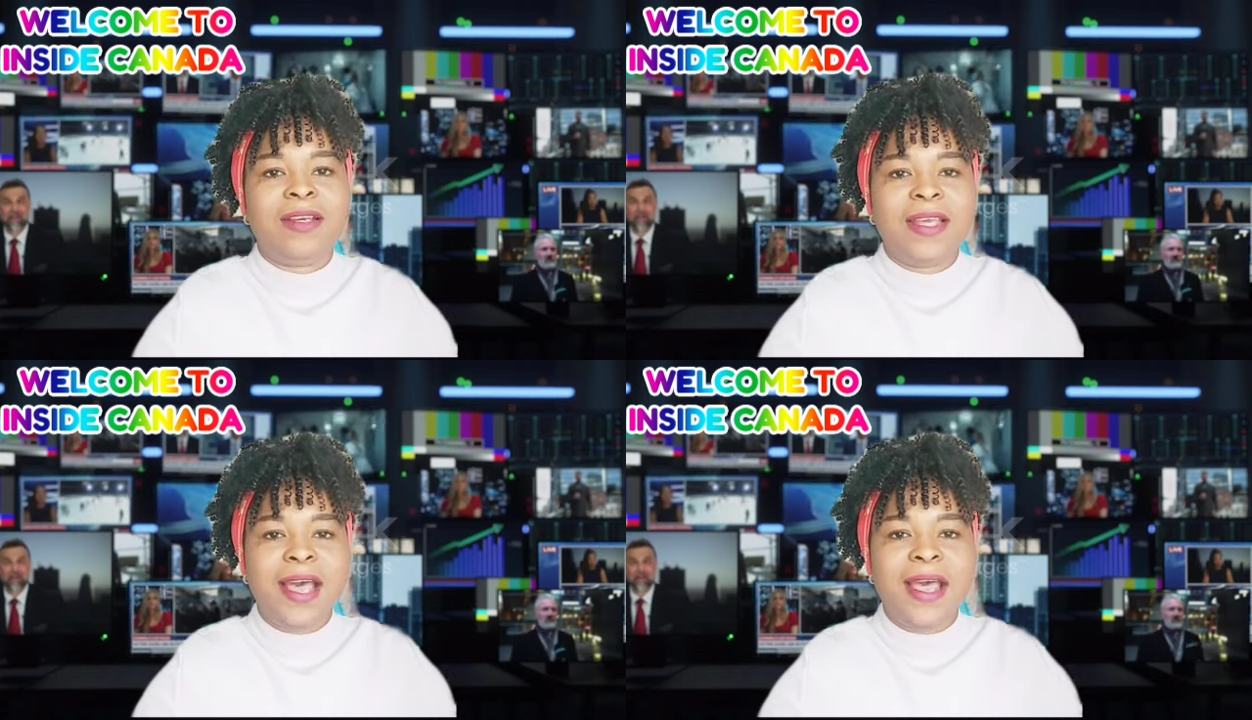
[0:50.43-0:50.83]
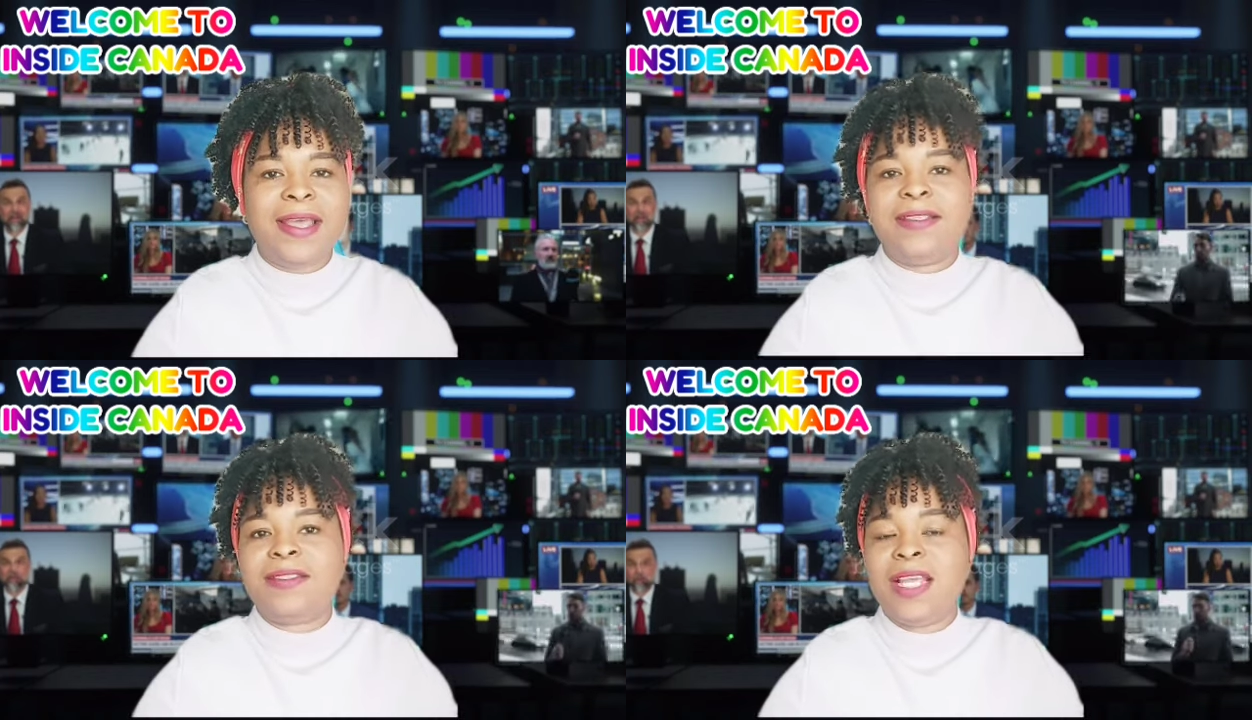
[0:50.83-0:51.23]

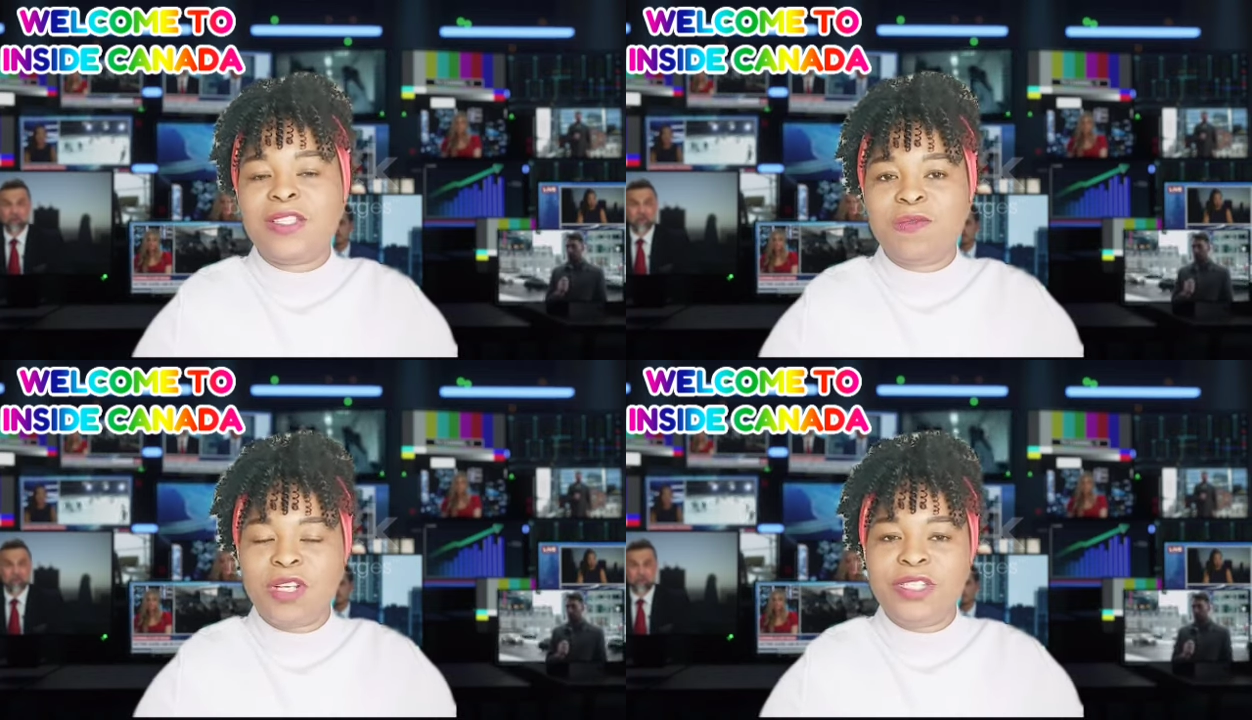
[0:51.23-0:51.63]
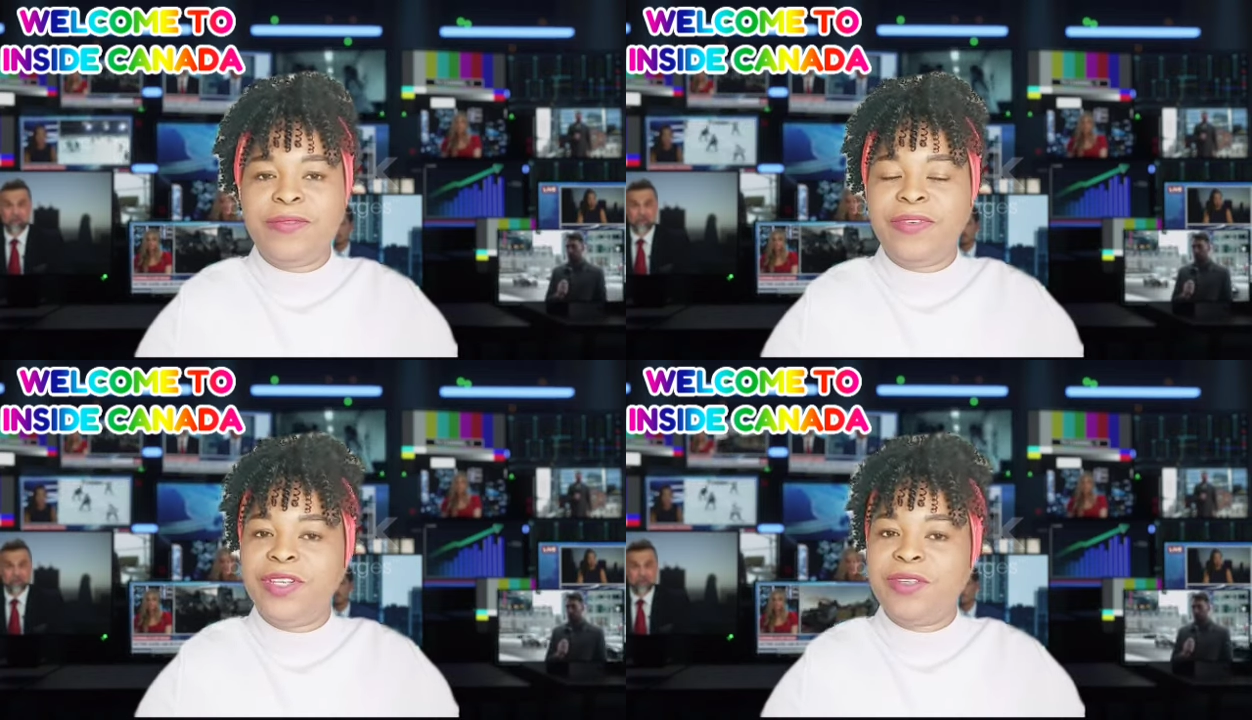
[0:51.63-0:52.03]
Guys, let's watch
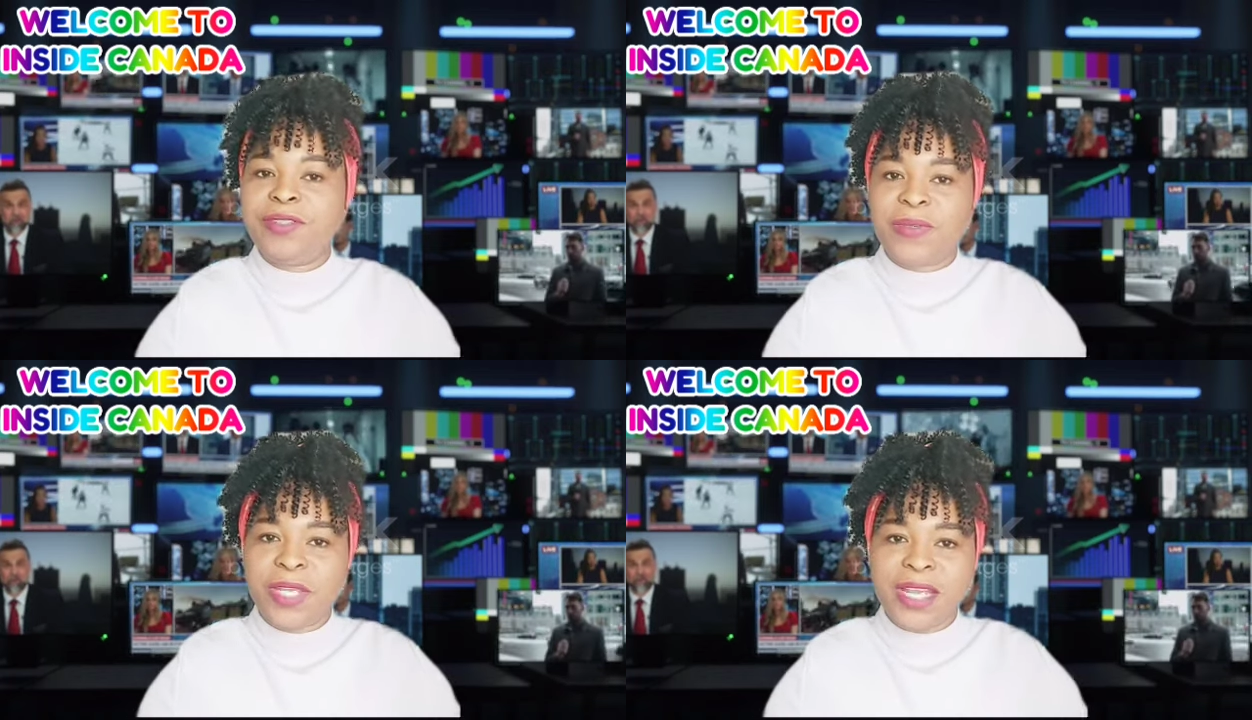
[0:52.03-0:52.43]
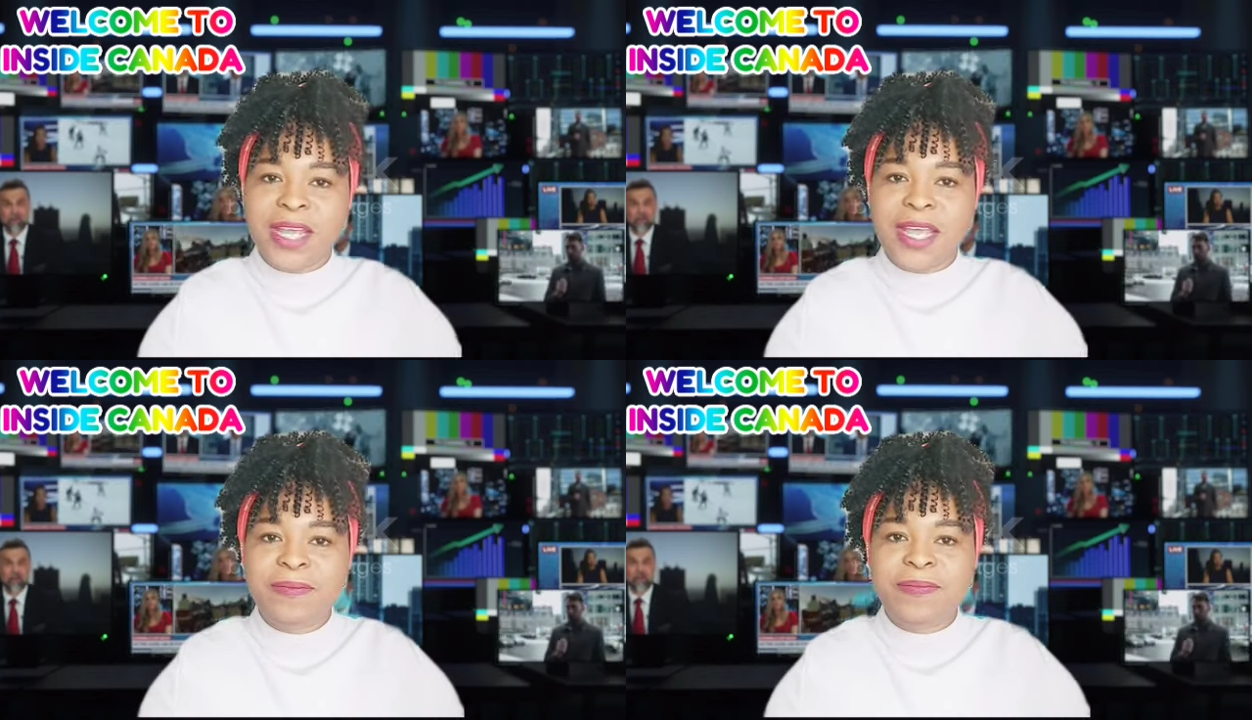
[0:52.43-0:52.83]
the video
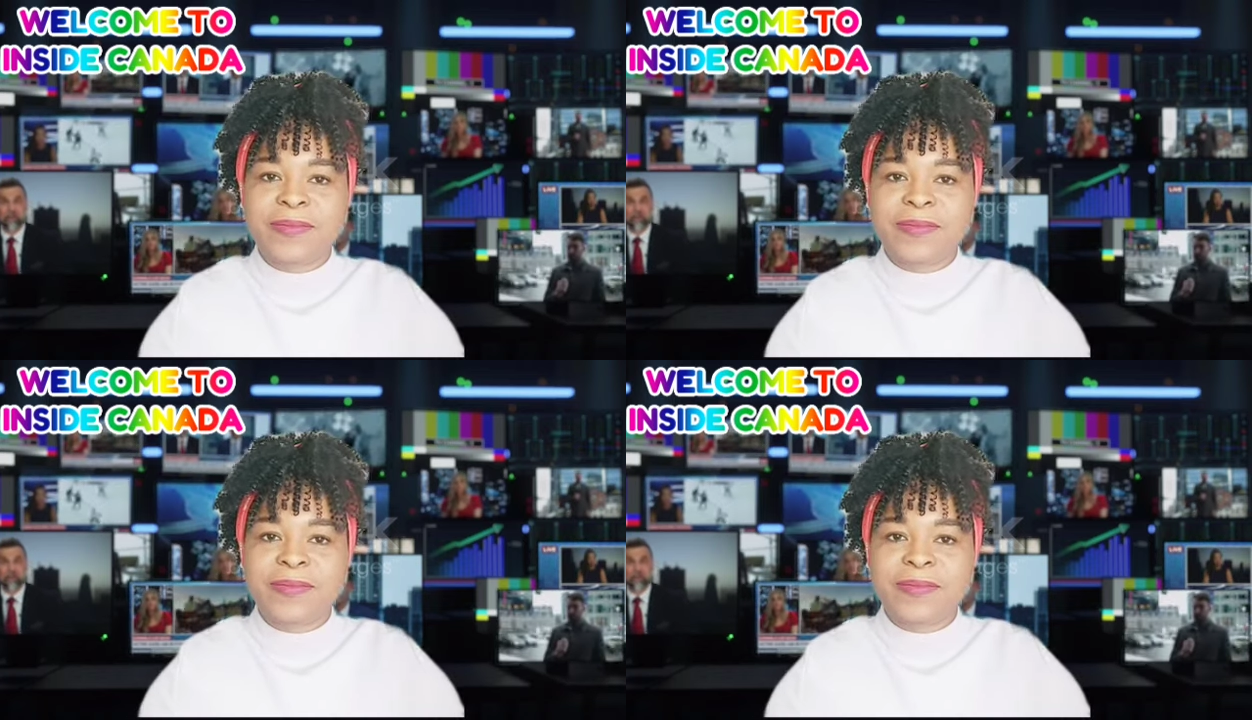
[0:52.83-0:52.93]
together.